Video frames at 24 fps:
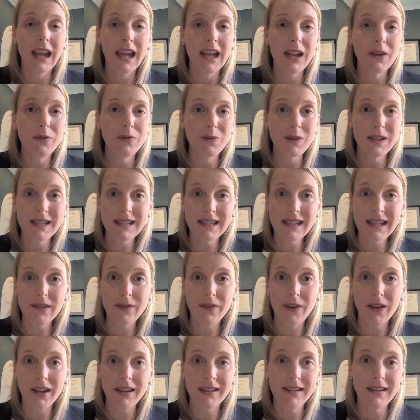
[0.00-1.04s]
And if we
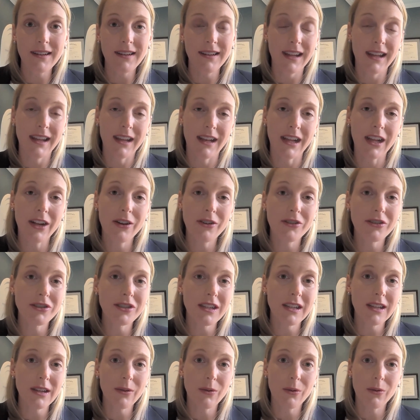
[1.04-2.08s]
see volatility in
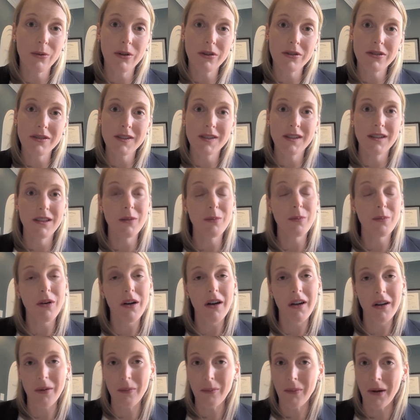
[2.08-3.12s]
energy or just in the
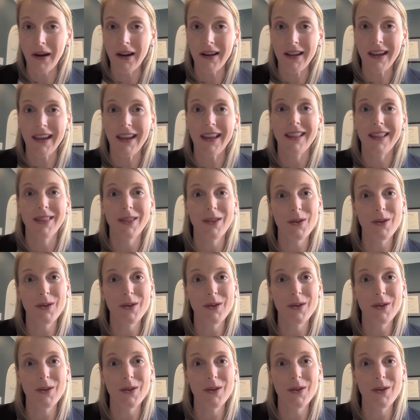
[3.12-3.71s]
broader market,